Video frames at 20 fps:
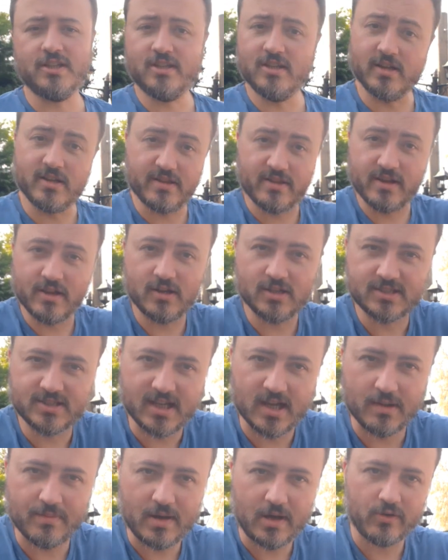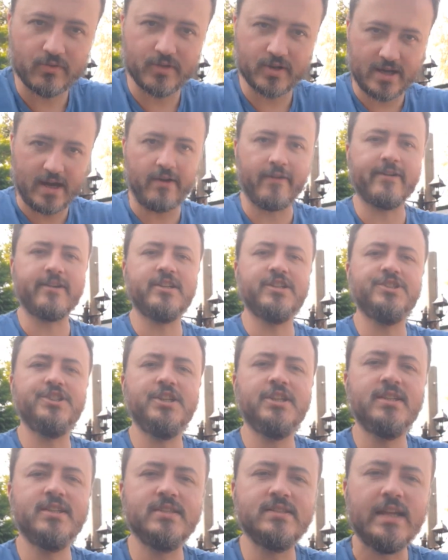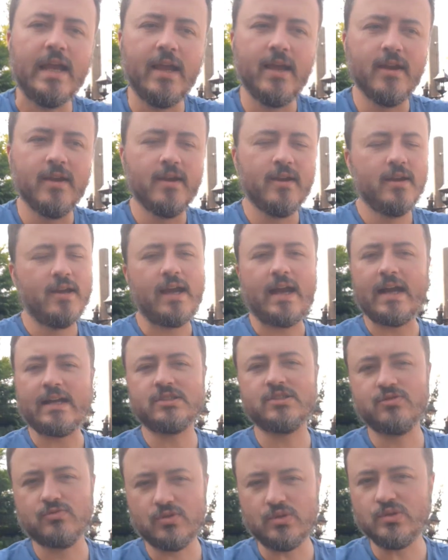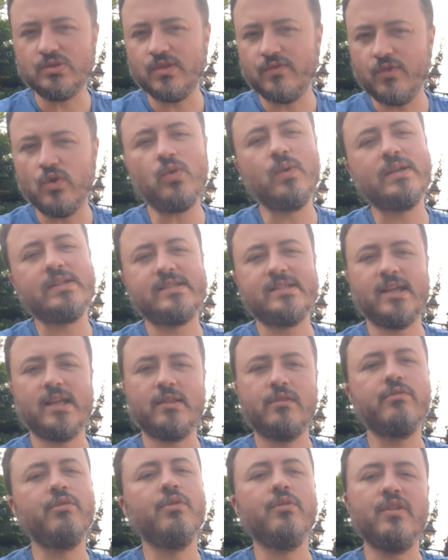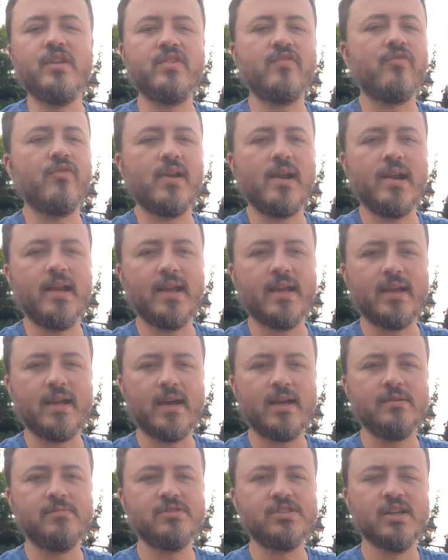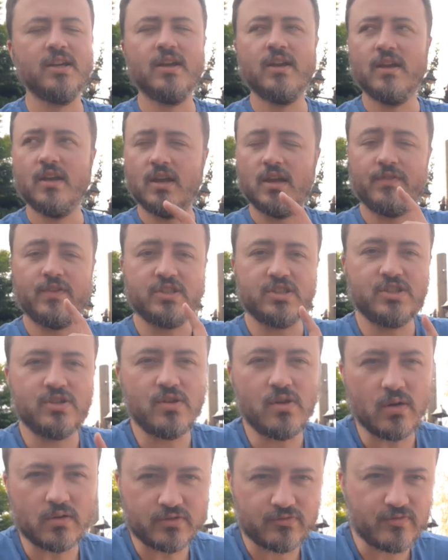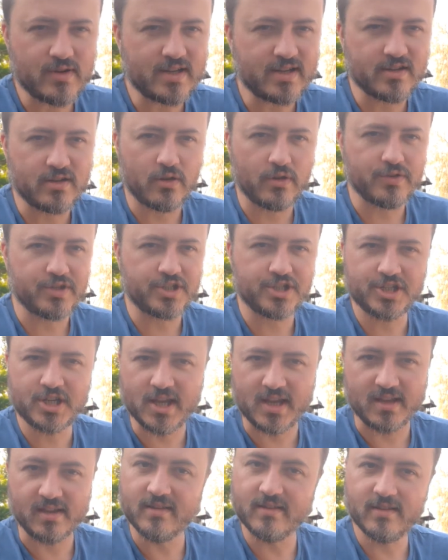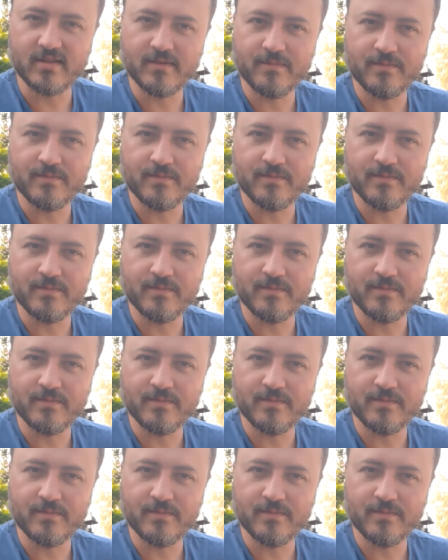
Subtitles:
The other thing I'd say about the character sheet is, as the rules have always said through these free league games, if it's not written on the sheet,